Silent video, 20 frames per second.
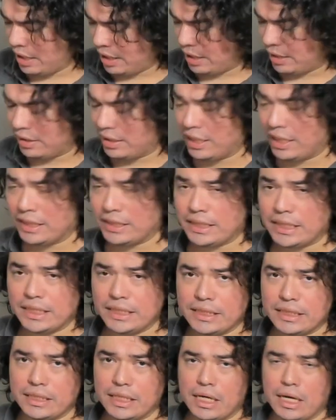This
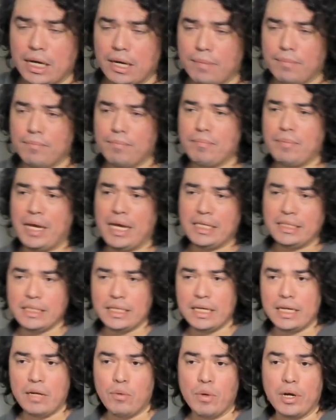is
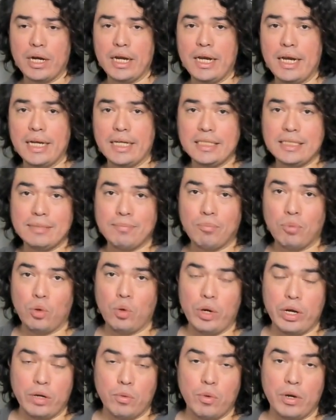basically we're going to
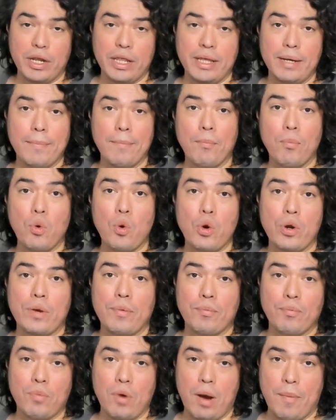exploit one of the
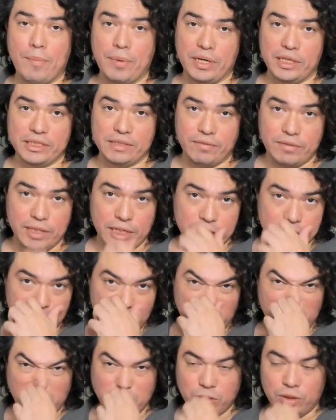important properties of the
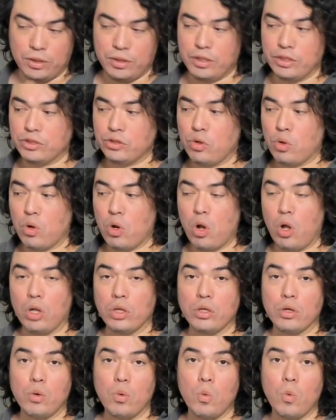exponential, the so-called
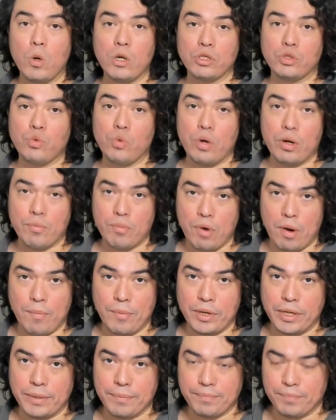one-to-one
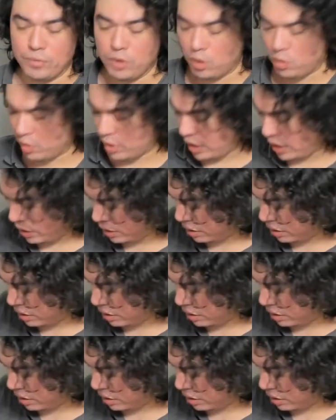property. Okay.